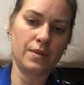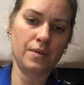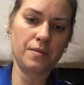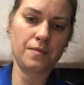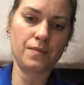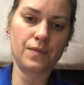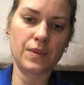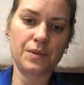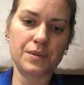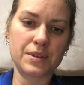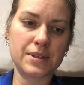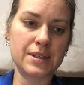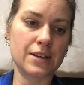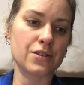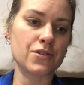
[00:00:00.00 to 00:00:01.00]
Oh, that
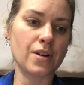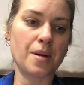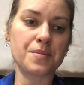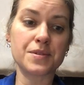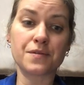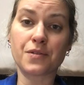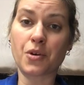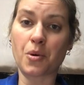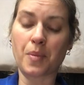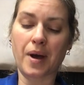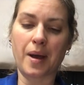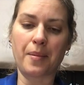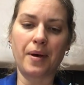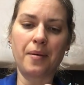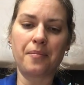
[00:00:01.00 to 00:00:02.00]
was 6 drops of
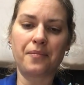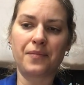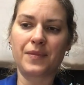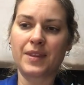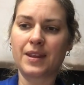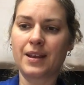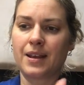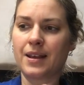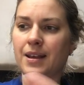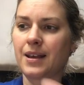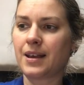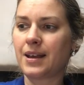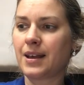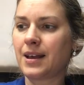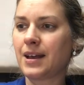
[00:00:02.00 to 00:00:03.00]
copaiba.
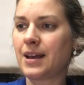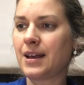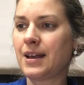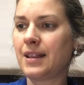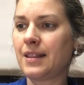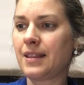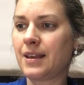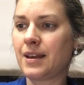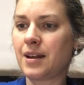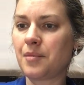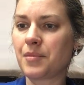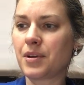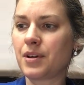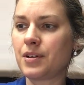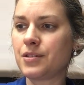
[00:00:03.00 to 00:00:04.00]
And then
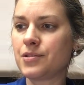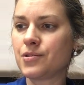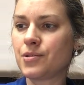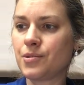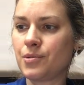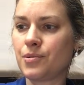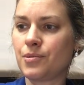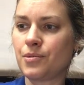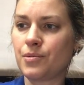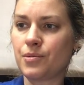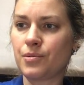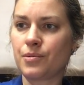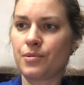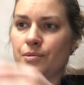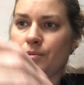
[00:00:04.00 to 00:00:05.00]
I'm going to
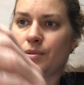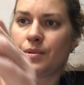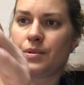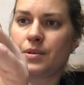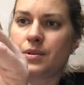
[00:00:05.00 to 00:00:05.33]
do